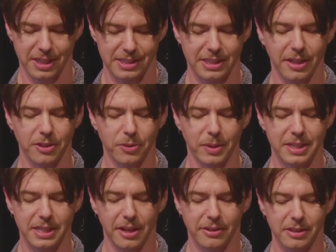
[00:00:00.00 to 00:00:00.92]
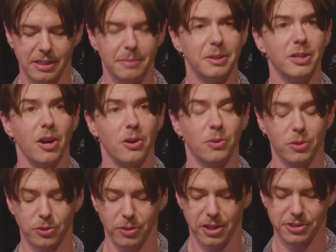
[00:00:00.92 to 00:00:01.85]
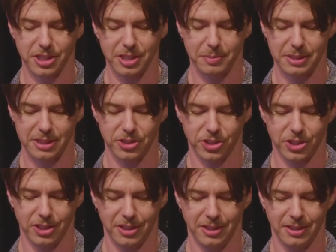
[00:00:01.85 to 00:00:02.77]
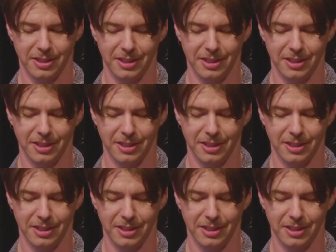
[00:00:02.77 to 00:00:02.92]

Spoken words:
as the other went down on them in an awkward crouching position.